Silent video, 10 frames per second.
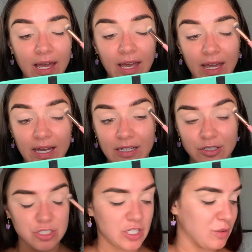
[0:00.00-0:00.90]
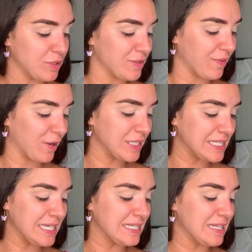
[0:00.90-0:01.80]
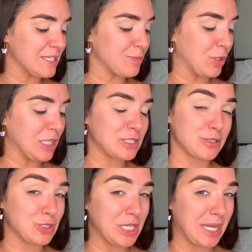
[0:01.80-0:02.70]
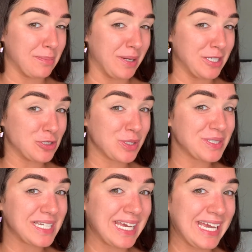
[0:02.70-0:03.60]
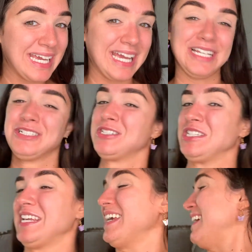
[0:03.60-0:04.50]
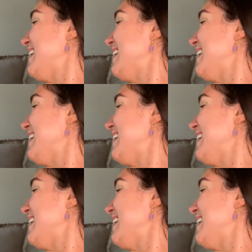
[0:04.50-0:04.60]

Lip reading: And she was very sneezy this morning. So she got a Benadryl today and she